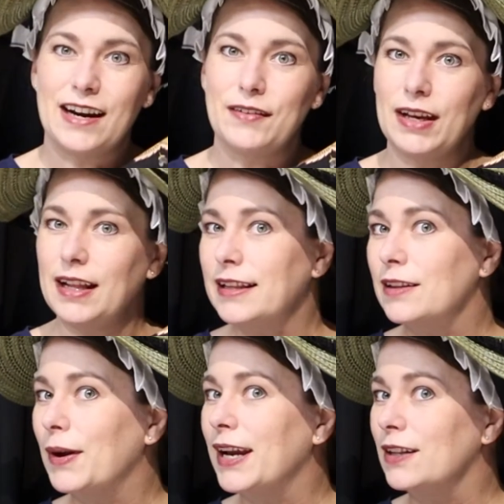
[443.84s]
I really like
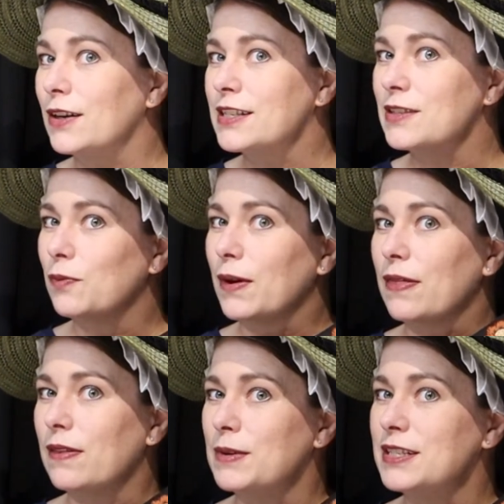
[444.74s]
the way it looks
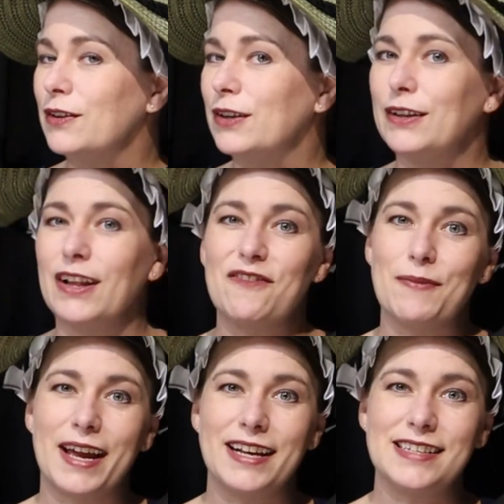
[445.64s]
with the material of
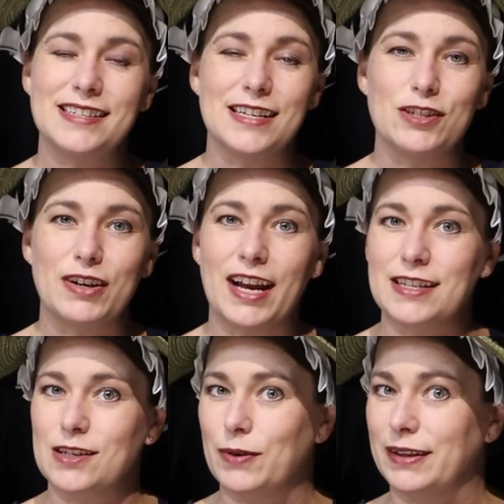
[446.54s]
my 18th century
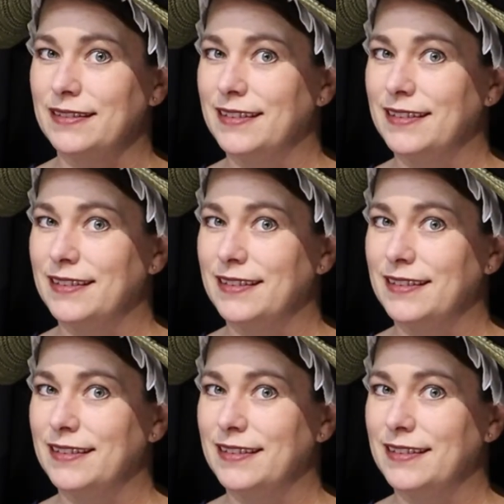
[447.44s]
cassequin.